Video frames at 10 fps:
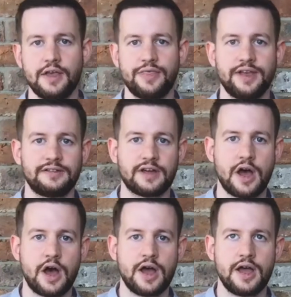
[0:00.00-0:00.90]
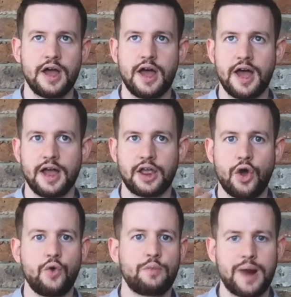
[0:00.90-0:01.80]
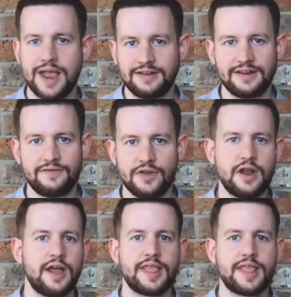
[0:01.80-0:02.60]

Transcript: Things are gold-plated, if you like.